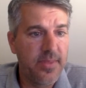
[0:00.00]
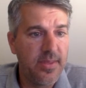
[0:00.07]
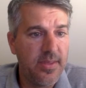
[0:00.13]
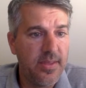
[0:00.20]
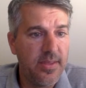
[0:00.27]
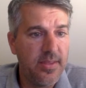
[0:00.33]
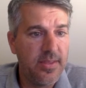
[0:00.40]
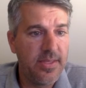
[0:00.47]

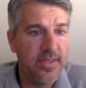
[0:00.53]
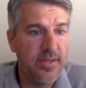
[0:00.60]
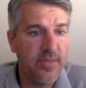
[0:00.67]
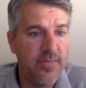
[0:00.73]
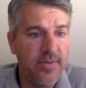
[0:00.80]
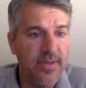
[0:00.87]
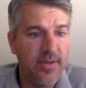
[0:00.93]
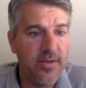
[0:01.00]
looking
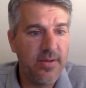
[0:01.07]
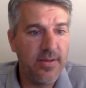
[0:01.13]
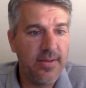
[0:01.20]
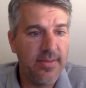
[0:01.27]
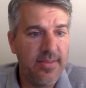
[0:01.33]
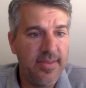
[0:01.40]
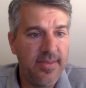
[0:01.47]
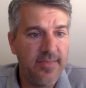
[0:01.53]
over here
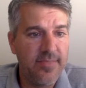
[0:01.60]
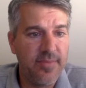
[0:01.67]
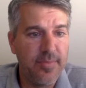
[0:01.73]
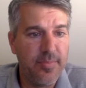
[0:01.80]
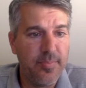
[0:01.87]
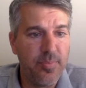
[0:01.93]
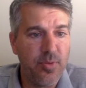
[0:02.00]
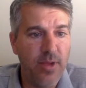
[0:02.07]
at the
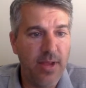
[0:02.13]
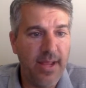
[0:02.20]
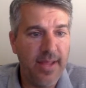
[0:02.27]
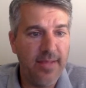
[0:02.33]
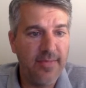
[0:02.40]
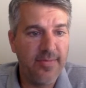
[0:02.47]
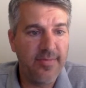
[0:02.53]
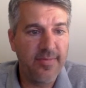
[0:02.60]
different
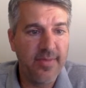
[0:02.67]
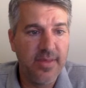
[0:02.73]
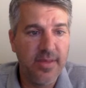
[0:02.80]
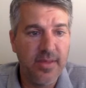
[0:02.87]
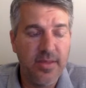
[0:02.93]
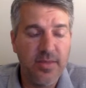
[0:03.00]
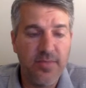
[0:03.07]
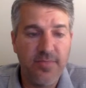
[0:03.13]
brands,
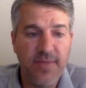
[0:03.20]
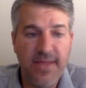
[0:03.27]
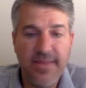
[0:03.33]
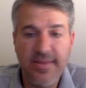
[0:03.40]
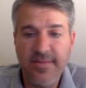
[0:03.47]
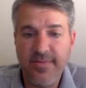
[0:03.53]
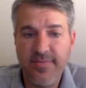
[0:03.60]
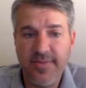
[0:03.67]
you'll find
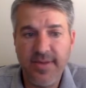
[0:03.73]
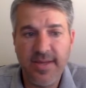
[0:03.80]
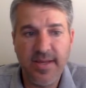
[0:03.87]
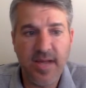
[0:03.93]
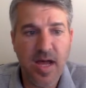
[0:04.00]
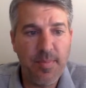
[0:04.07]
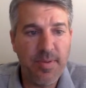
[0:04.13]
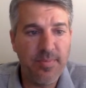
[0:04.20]
these in very
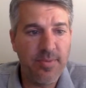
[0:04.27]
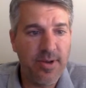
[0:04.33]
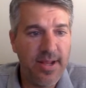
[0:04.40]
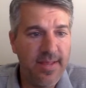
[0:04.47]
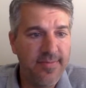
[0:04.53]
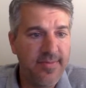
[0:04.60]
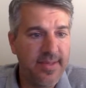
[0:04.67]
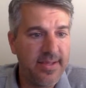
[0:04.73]
common
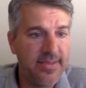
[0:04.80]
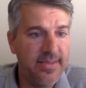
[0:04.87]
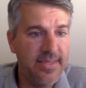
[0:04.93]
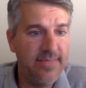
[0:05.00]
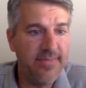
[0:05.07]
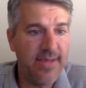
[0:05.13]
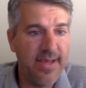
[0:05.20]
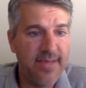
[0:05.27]
brands like
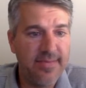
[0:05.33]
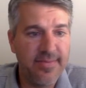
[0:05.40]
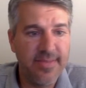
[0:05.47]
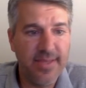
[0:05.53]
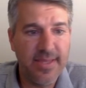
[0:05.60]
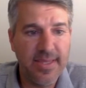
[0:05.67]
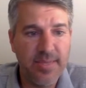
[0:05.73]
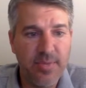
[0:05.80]
Levi's,
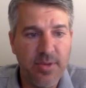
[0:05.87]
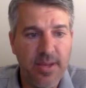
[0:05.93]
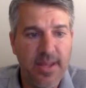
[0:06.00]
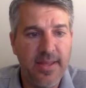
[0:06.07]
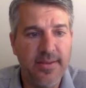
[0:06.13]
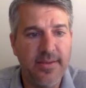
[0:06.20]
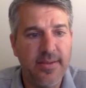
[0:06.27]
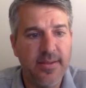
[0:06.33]
Lucky
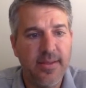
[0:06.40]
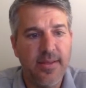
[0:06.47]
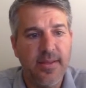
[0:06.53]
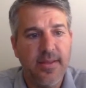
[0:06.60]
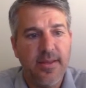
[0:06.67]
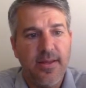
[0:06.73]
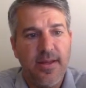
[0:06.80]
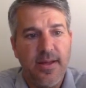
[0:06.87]
Brand.
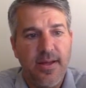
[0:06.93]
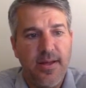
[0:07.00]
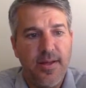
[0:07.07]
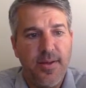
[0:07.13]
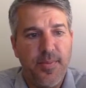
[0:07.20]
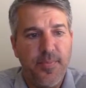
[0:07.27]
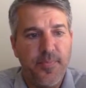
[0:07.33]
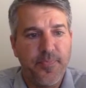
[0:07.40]

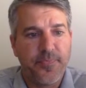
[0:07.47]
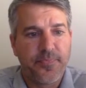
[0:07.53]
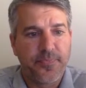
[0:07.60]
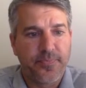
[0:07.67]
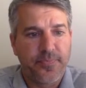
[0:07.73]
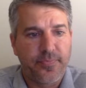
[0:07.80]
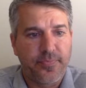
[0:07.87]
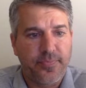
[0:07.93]
Um,
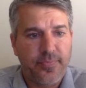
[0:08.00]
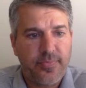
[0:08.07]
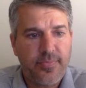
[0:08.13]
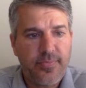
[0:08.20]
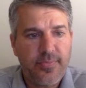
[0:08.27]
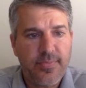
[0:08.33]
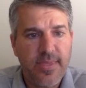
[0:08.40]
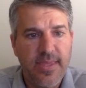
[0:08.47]

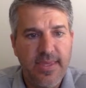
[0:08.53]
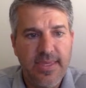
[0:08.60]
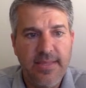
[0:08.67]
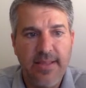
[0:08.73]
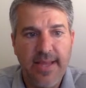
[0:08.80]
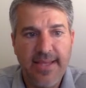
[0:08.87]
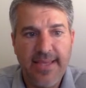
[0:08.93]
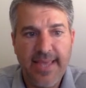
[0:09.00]

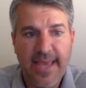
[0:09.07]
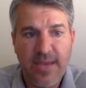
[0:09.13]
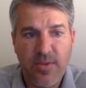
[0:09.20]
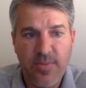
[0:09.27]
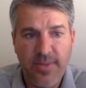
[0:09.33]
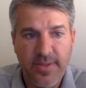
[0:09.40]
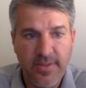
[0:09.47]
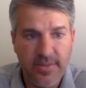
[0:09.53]
Ely
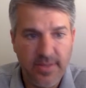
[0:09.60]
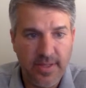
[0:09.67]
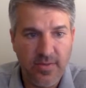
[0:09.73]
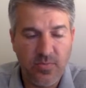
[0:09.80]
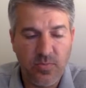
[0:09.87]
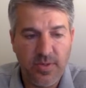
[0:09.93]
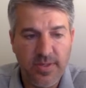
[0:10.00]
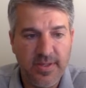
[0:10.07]
Cattleman
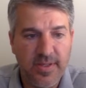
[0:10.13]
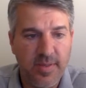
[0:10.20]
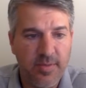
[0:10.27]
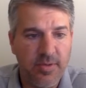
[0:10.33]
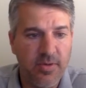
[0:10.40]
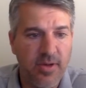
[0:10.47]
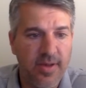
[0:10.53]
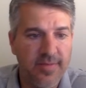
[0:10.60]
is one you come
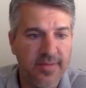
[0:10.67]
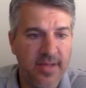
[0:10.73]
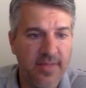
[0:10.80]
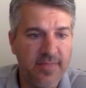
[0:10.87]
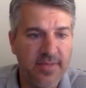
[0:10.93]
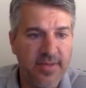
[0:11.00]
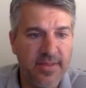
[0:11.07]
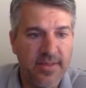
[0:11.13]
across
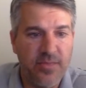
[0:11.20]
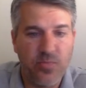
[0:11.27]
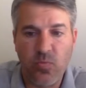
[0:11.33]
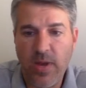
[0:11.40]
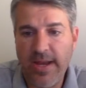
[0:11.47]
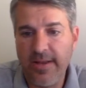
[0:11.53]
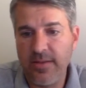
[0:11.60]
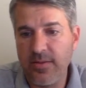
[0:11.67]
often, and then
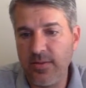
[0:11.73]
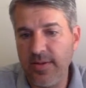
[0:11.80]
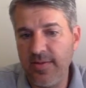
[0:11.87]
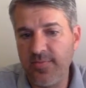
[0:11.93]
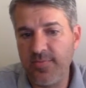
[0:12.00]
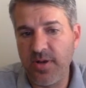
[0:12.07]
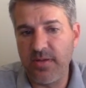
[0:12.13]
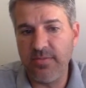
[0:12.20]
Wrangler
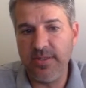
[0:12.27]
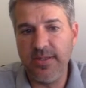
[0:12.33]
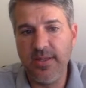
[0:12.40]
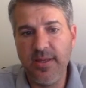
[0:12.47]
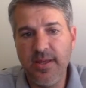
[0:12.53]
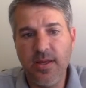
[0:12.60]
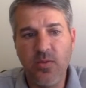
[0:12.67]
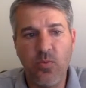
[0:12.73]
is probably
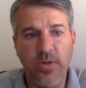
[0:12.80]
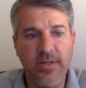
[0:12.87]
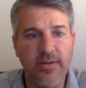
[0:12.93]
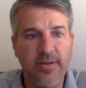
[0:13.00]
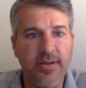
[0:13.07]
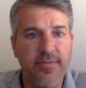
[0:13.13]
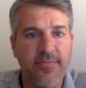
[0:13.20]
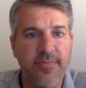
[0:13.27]
what you're
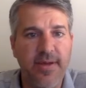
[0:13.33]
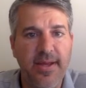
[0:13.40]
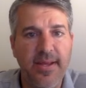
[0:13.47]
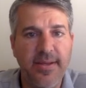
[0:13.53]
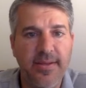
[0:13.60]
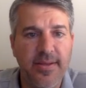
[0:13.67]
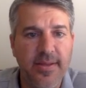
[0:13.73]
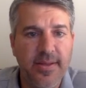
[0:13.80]
going to
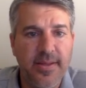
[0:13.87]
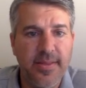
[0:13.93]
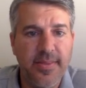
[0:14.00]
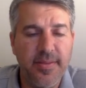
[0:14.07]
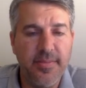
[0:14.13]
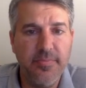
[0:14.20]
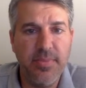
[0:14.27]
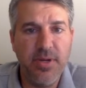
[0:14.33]
find
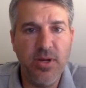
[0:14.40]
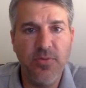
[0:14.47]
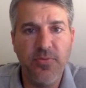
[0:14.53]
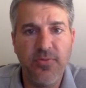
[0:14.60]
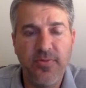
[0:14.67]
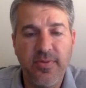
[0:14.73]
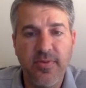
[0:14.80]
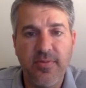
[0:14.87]
the
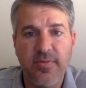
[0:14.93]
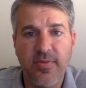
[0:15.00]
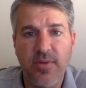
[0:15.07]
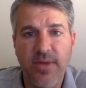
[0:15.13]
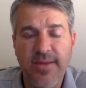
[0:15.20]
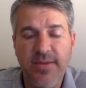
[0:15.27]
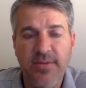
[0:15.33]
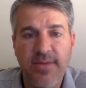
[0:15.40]
most. So
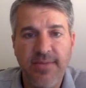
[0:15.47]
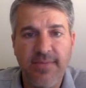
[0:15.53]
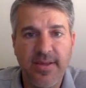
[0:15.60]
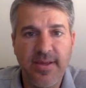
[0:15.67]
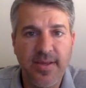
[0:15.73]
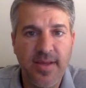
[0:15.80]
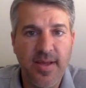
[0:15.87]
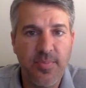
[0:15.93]
I do have a
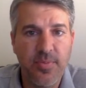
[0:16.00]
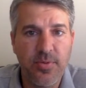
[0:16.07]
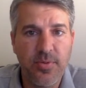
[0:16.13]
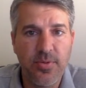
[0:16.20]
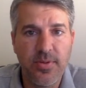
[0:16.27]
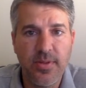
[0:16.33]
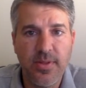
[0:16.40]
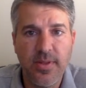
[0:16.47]

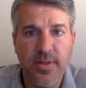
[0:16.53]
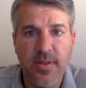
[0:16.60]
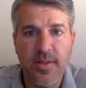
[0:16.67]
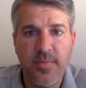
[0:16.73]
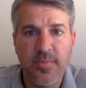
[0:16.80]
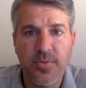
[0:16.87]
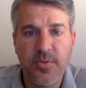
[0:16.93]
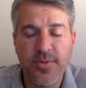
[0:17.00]
couple
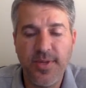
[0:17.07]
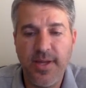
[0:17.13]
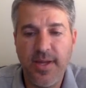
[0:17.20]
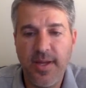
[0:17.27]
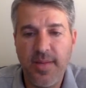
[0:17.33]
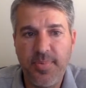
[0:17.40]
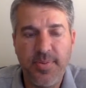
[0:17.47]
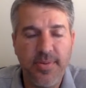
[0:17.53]
pulled
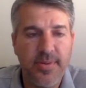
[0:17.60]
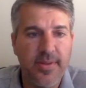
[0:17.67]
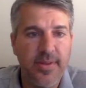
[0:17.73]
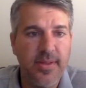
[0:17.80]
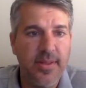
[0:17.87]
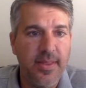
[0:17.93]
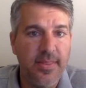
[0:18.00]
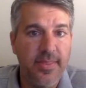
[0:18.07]
up
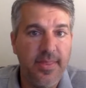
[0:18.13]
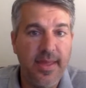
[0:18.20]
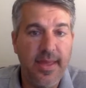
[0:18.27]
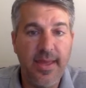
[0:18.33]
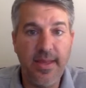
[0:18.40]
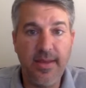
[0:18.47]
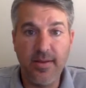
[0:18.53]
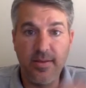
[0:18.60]

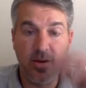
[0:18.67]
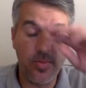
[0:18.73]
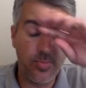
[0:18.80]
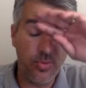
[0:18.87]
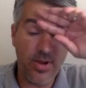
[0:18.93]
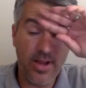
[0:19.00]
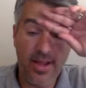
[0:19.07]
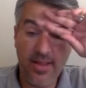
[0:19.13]
that are
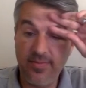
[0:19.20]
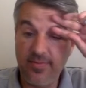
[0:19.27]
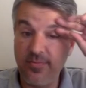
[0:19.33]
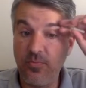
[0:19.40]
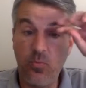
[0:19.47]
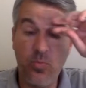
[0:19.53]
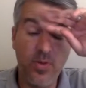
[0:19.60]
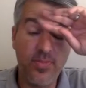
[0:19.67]
brands
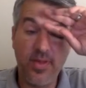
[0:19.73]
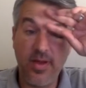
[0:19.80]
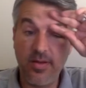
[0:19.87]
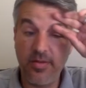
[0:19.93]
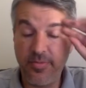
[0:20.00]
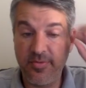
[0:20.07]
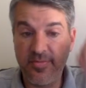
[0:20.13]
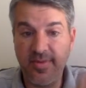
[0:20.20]
with
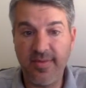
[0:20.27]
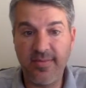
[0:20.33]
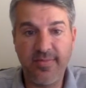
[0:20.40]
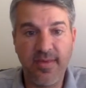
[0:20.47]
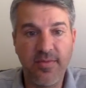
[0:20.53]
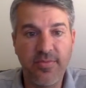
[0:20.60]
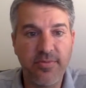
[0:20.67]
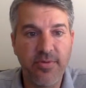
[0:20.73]
100%
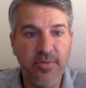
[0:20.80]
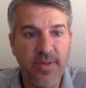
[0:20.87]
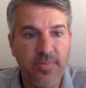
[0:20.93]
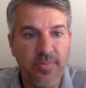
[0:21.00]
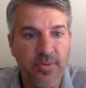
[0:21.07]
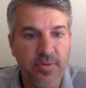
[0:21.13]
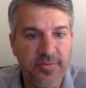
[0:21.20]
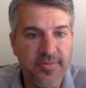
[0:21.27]
sell-through in
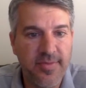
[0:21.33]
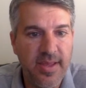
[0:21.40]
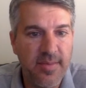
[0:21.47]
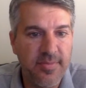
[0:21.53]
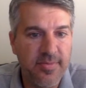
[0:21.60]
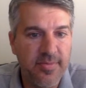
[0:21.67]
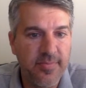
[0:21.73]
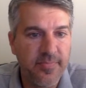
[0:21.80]
Pearl
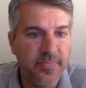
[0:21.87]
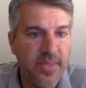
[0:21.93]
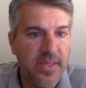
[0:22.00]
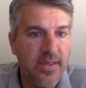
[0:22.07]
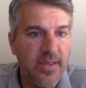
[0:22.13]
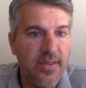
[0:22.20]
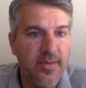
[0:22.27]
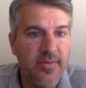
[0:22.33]
Snaps.
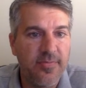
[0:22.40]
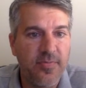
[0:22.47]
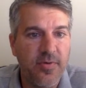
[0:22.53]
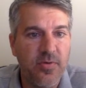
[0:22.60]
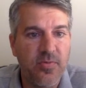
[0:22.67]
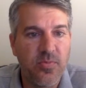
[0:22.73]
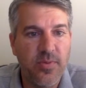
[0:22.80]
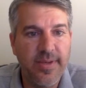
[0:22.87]
This
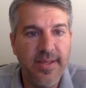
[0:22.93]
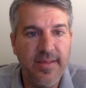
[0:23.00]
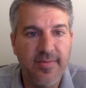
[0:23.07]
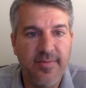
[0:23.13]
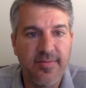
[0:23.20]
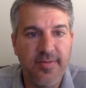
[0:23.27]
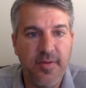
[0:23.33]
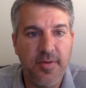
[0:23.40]
first one is
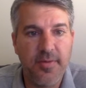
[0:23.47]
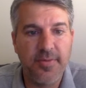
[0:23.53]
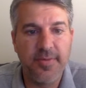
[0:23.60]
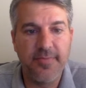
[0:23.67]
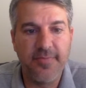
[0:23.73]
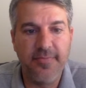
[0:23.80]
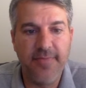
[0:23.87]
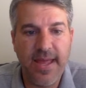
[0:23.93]
Salt
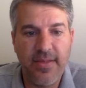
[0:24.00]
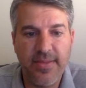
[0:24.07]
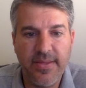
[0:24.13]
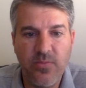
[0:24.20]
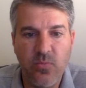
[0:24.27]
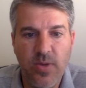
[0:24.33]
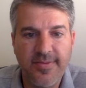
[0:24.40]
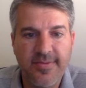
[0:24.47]
Valley
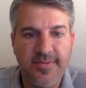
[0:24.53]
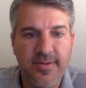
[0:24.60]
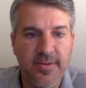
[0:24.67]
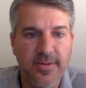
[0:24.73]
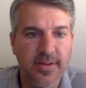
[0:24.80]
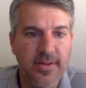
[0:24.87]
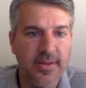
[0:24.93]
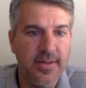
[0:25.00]

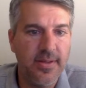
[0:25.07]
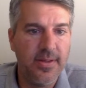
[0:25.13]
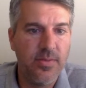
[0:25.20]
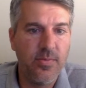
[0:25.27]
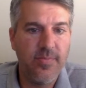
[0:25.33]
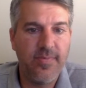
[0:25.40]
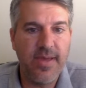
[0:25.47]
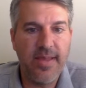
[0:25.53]
Western.
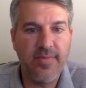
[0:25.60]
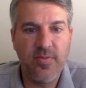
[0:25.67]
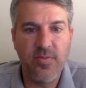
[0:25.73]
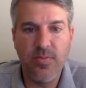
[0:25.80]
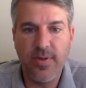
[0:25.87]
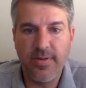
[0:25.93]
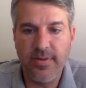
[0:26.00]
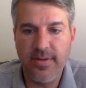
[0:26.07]
We've got
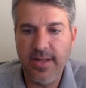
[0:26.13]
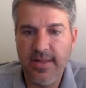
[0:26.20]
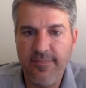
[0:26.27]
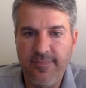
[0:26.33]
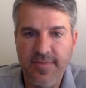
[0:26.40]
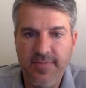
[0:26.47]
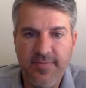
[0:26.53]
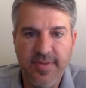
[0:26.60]

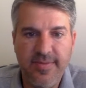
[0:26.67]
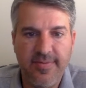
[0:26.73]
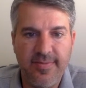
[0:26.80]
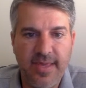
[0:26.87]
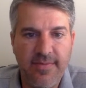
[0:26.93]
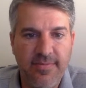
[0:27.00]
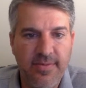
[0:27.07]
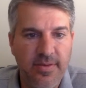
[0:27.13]

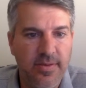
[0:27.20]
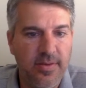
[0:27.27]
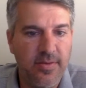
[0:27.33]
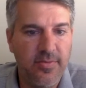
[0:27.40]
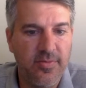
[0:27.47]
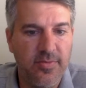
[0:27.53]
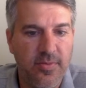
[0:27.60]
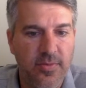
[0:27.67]
257
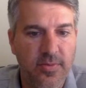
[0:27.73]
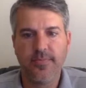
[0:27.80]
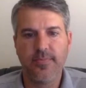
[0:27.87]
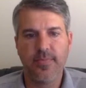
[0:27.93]
sold,